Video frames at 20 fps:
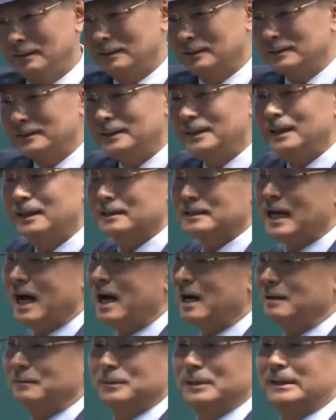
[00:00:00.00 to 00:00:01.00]
a long
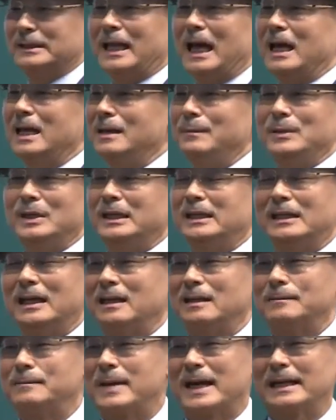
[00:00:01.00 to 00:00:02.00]
time is never
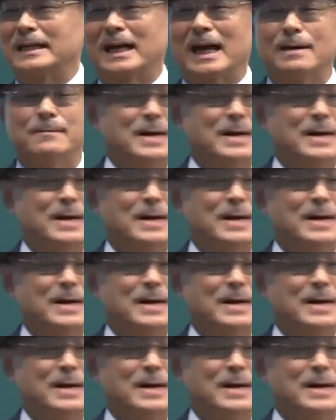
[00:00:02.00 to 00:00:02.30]
going to say